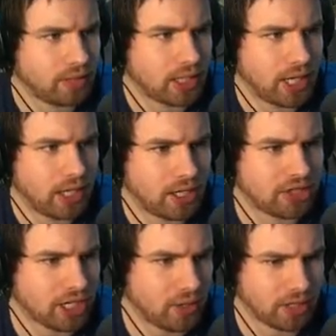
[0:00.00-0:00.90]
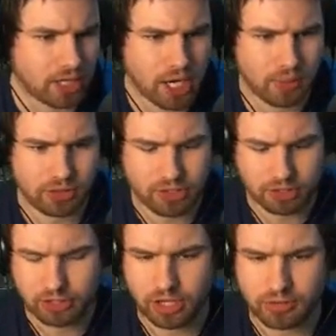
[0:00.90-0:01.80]
uh, let's get going. I will actually
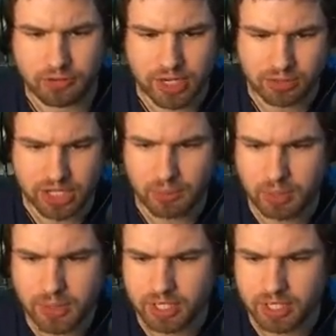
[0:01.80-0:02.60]
just start the fractals now. We, we